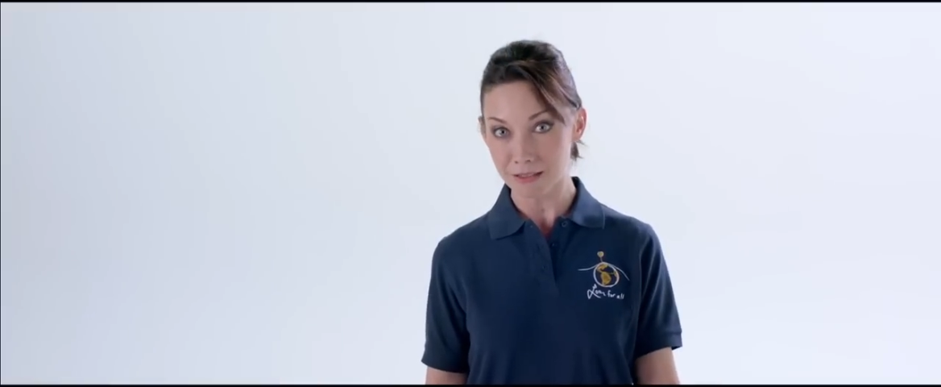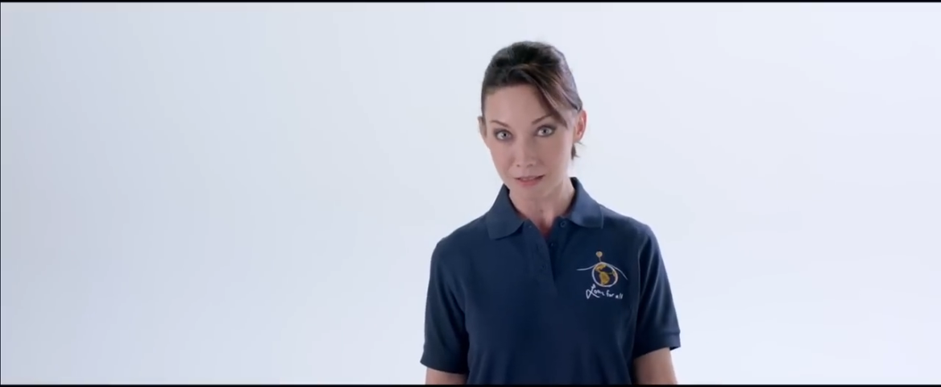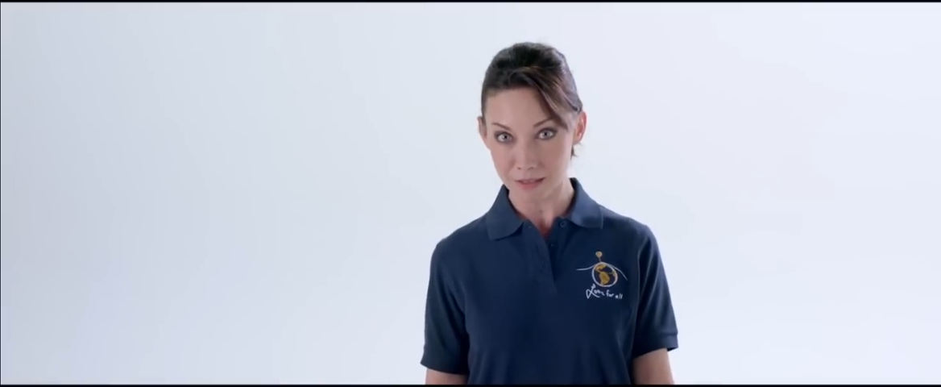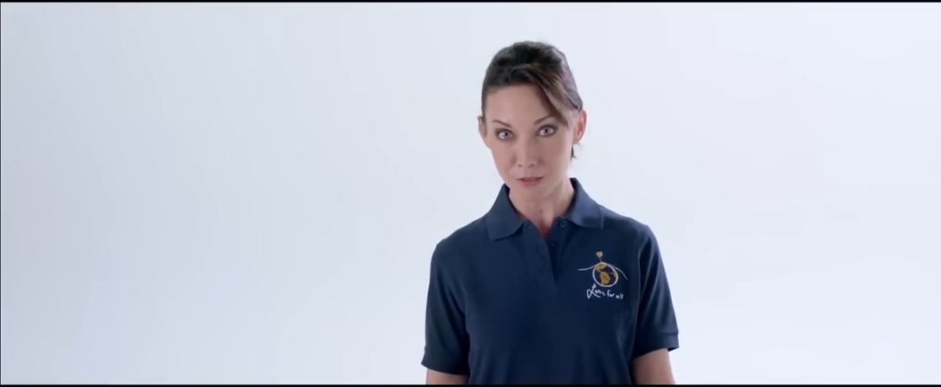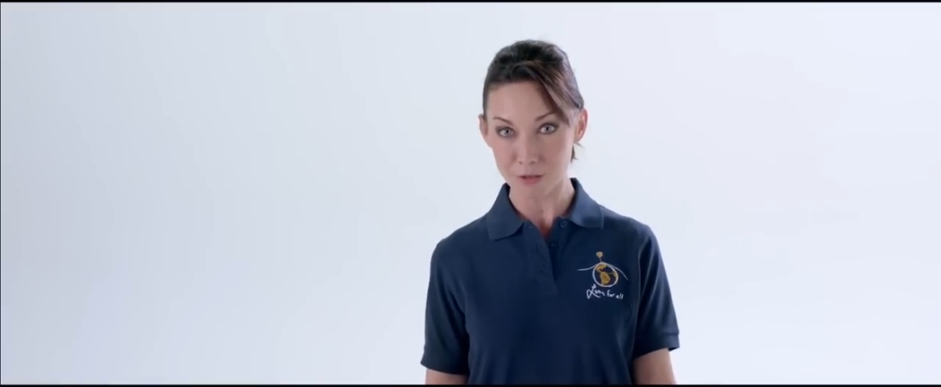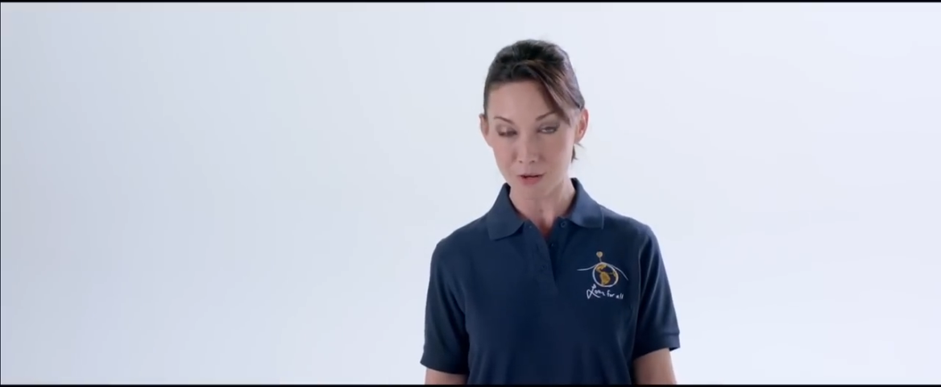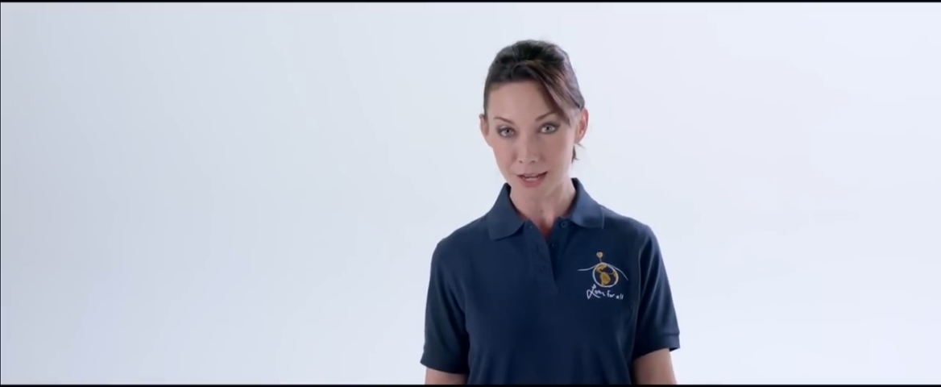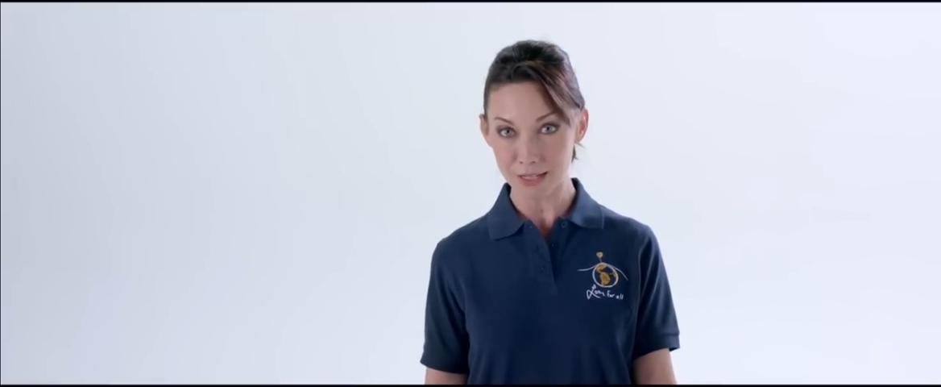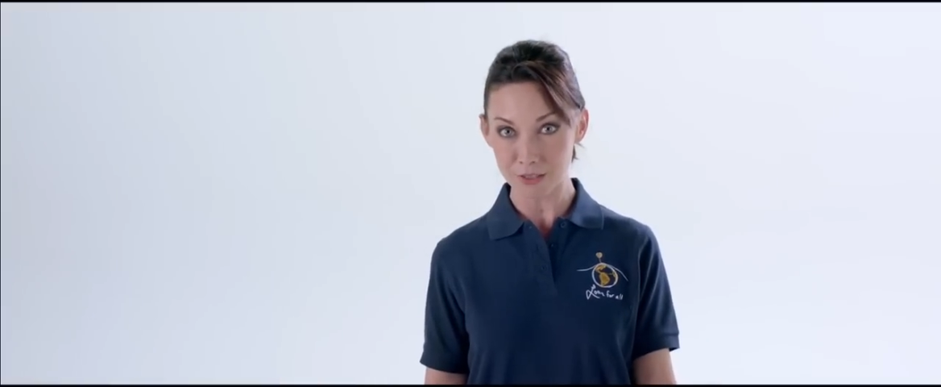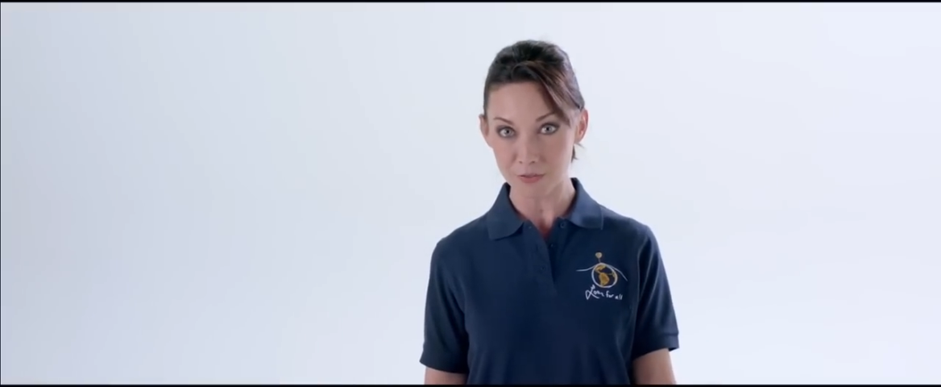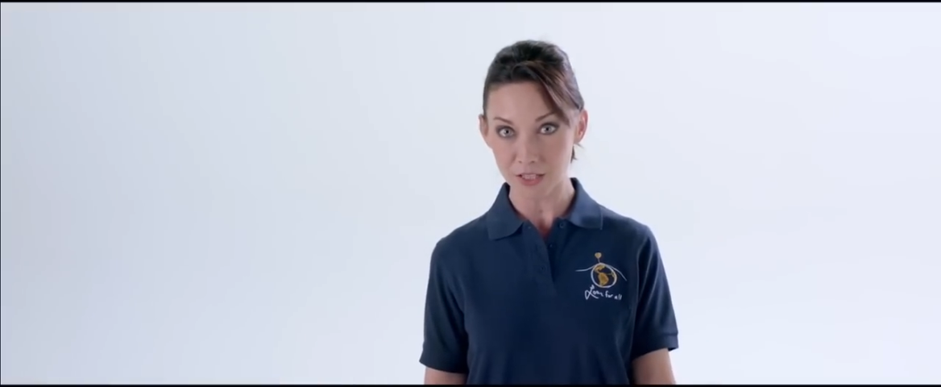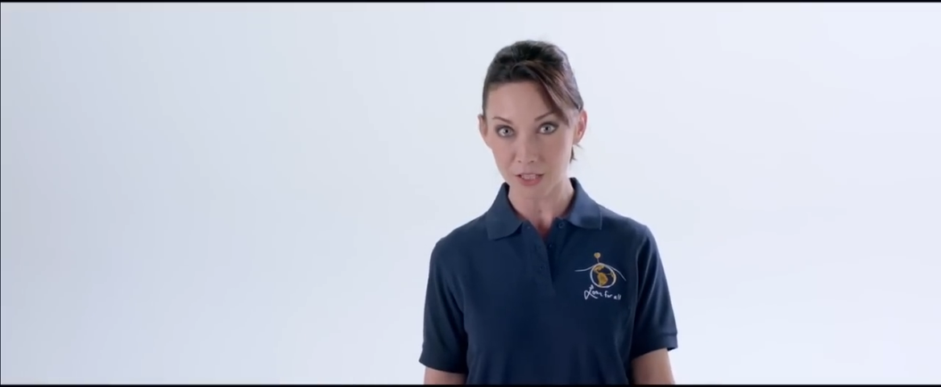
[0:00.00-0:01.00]
into the
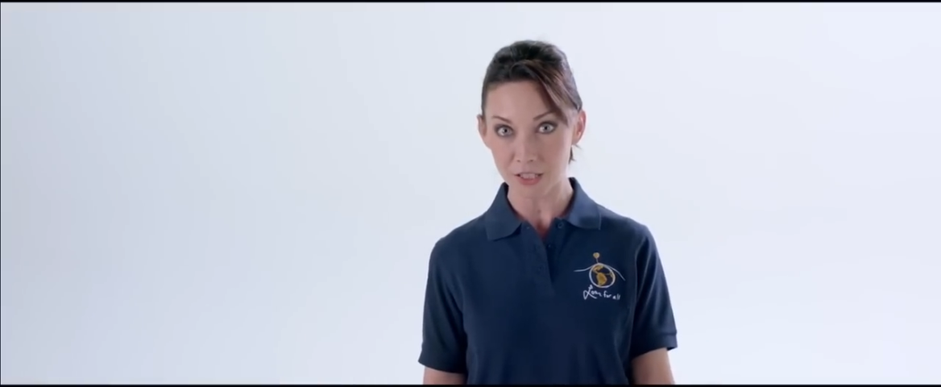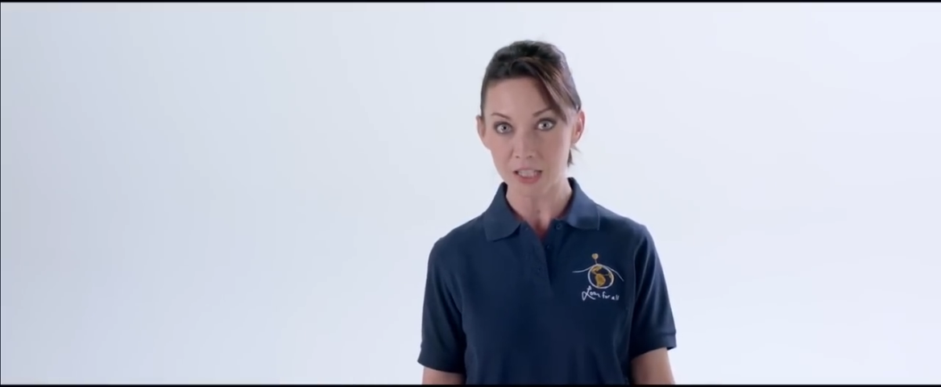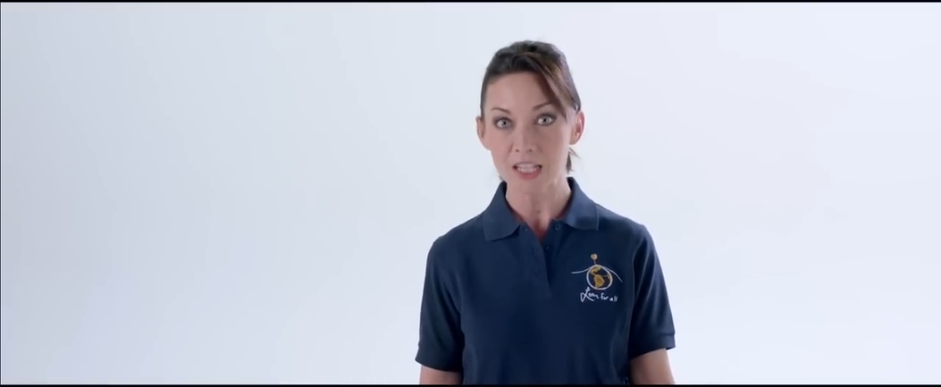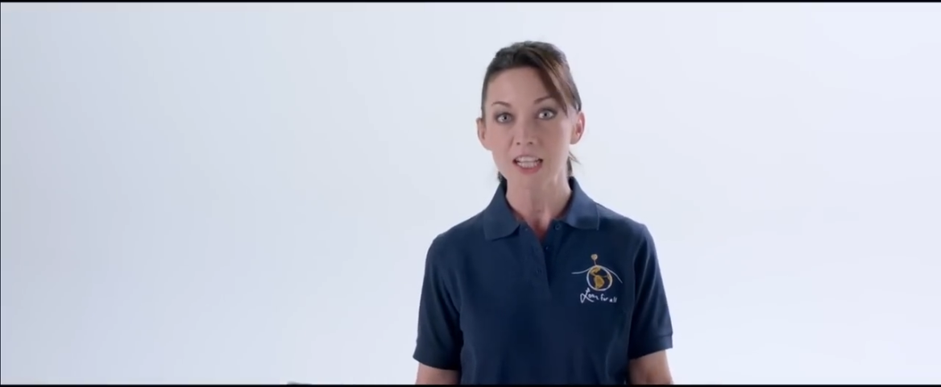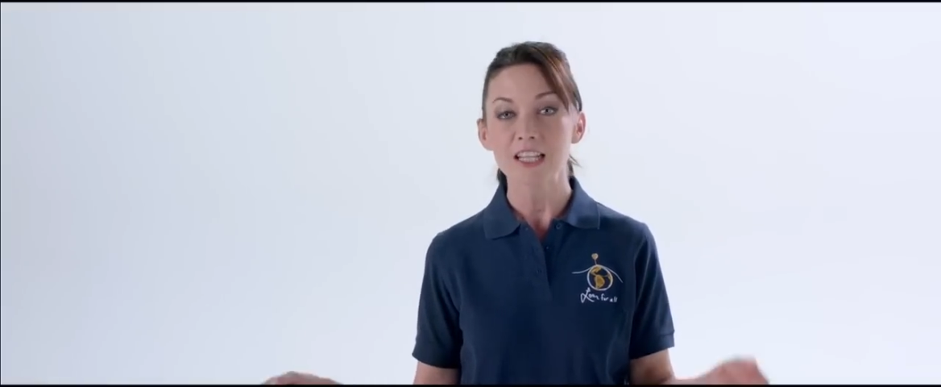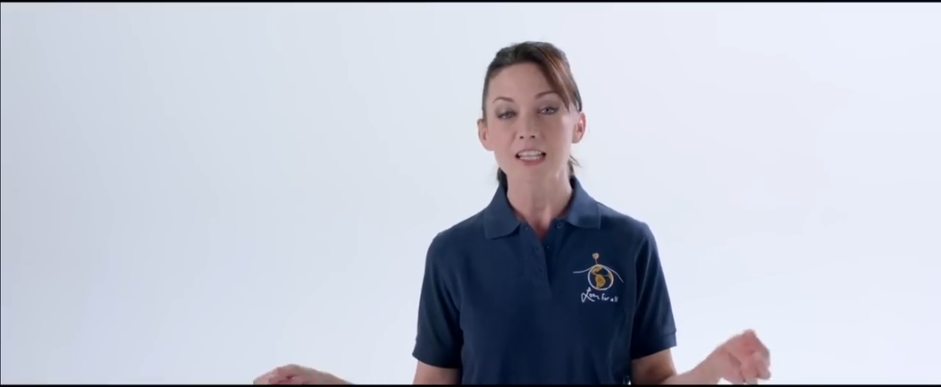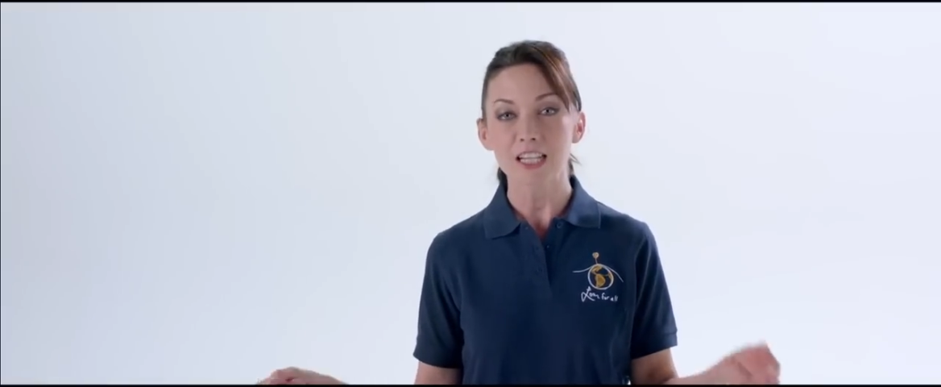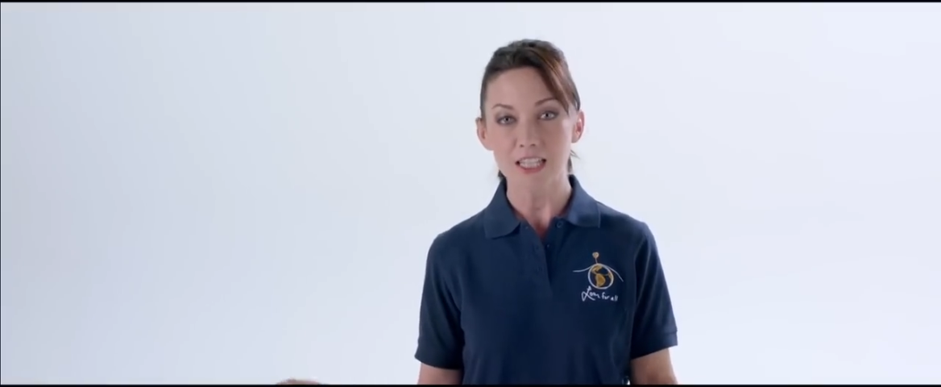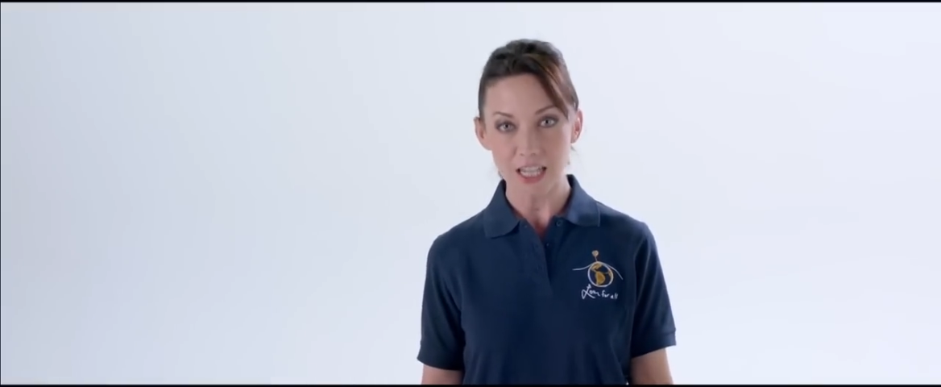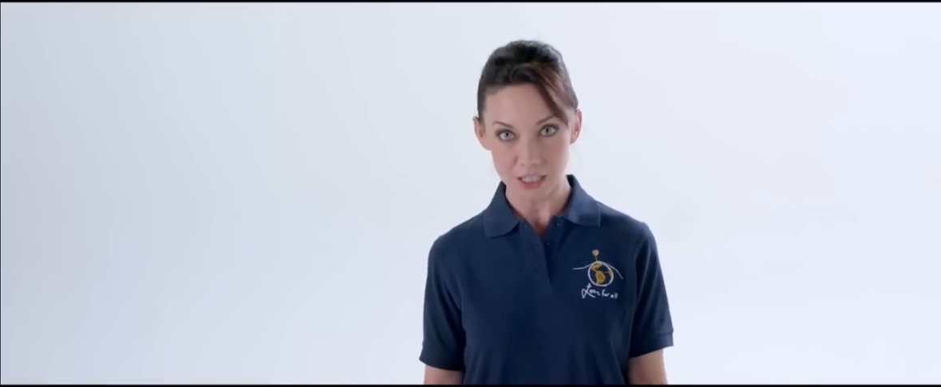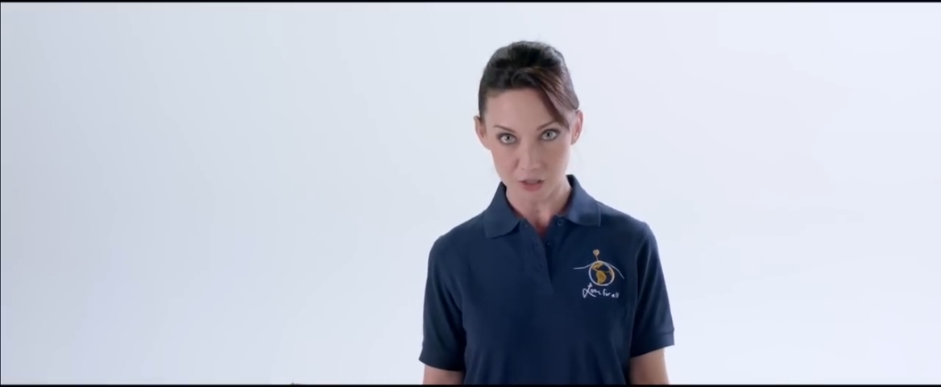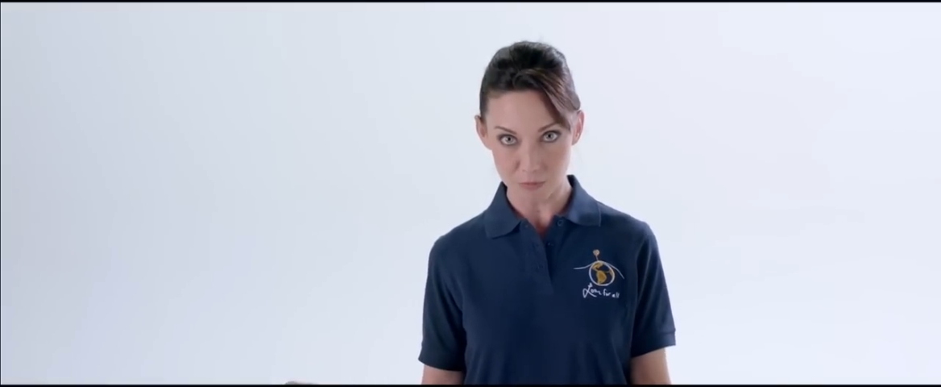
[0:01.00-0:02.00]
stratosphere, the
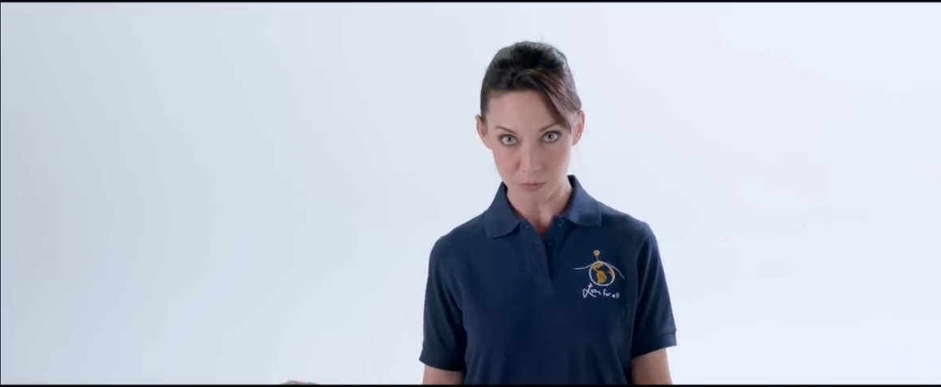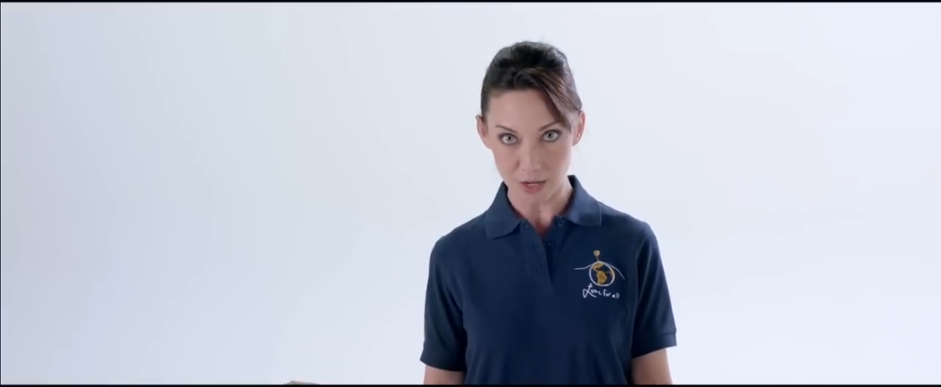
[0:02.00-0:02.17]
connection